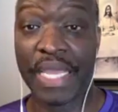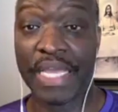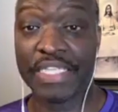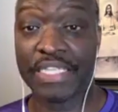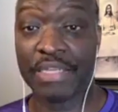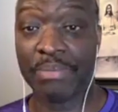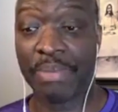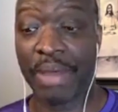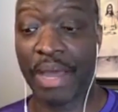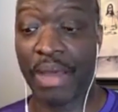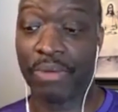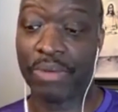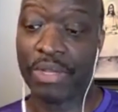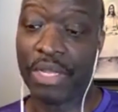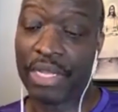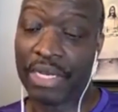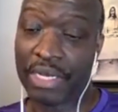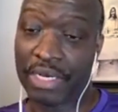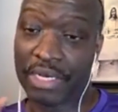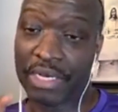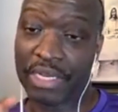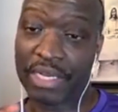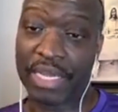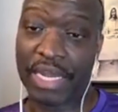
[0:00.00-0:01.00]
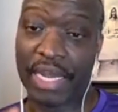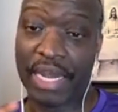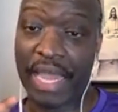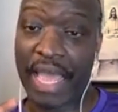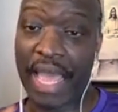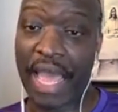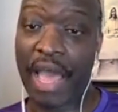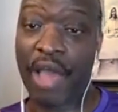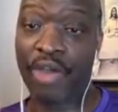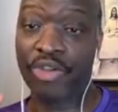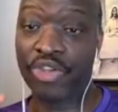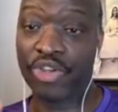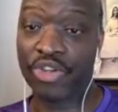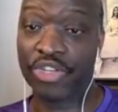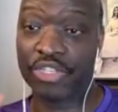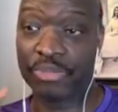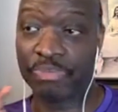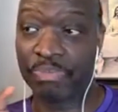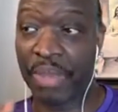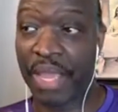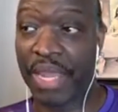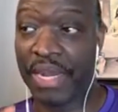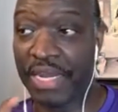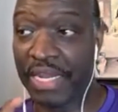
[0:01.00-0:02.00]
It's about looking at how you're
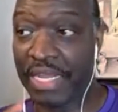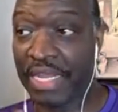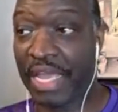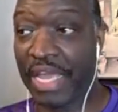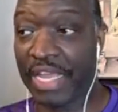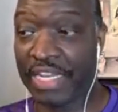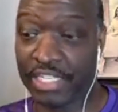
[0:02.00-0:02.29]
spending